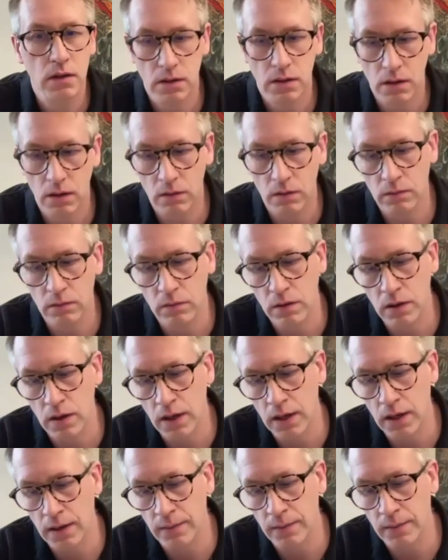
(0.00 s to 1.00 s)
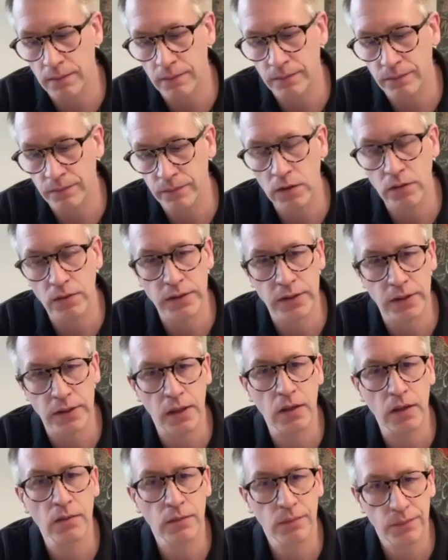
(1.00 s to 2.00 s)
you know, um,
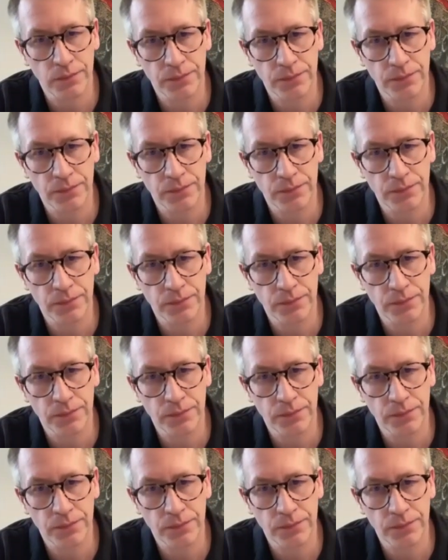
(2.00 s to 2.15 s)
recently.